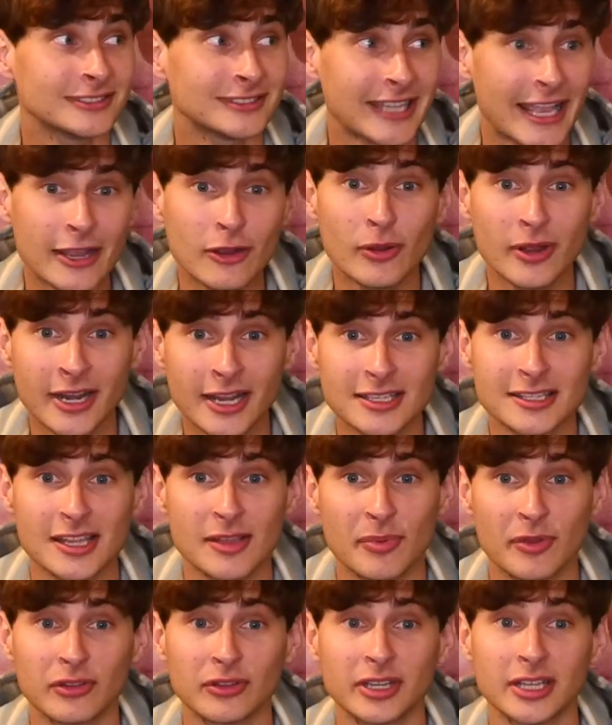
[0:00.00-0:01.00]
has the
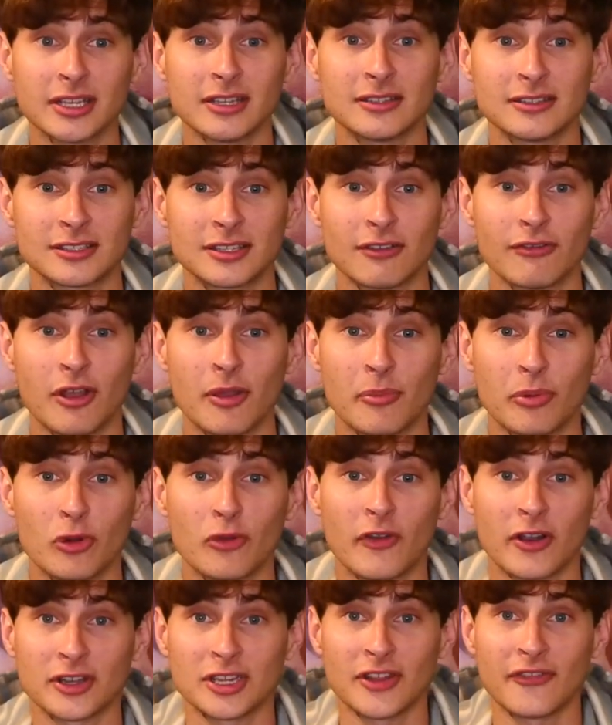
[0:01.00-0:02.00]
ability to
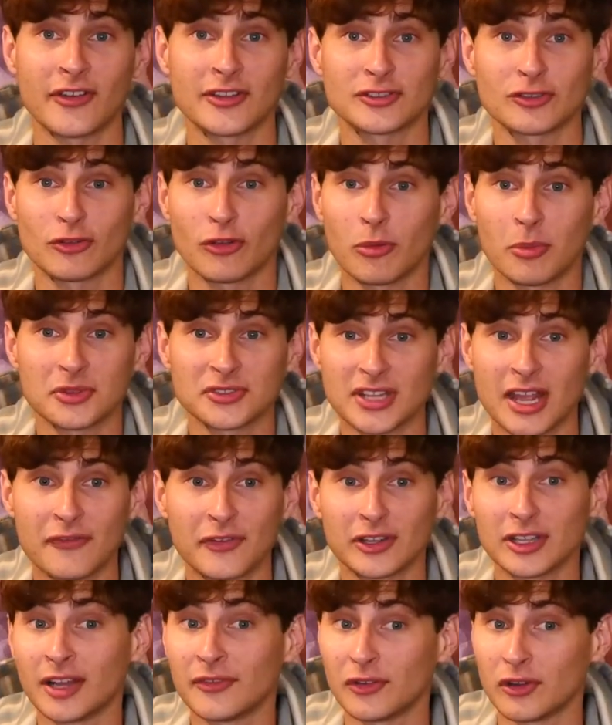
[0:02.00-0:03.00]
improve our defense on almost
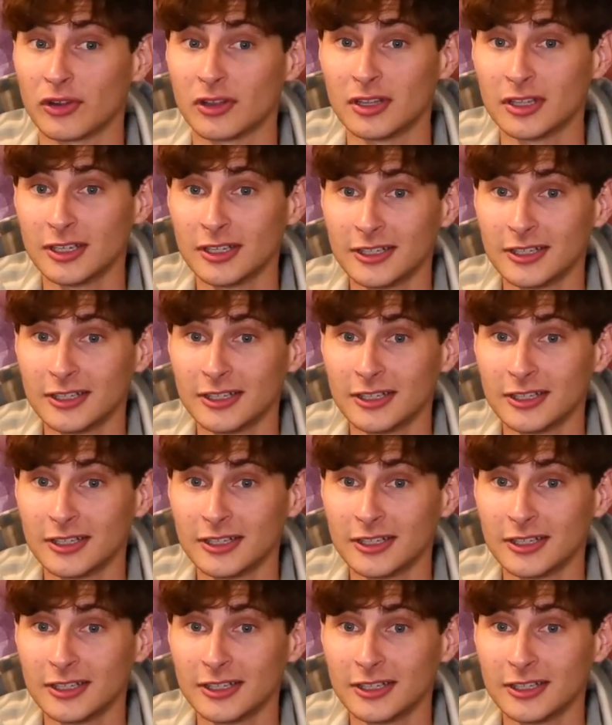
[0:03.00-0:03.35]
every level.